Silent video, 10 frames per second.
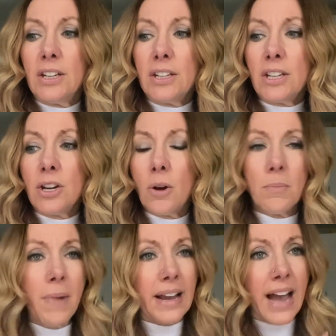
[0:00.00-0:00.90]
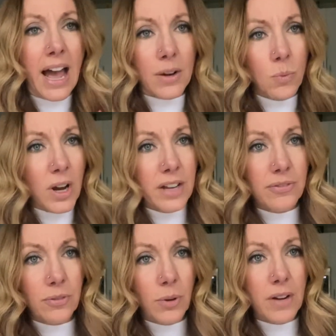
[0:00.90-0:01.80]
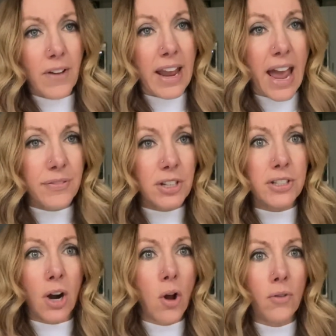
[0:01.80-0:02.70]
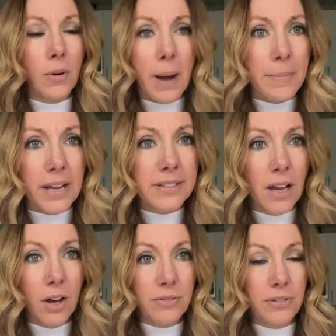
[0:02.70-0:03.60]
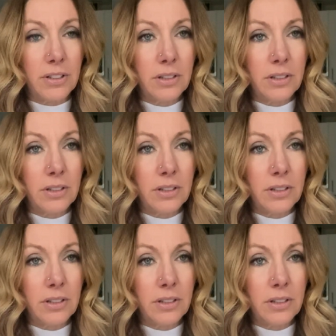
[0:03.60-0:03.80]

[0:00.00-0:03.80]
you know, my God, what if, what if I have to start over by myself?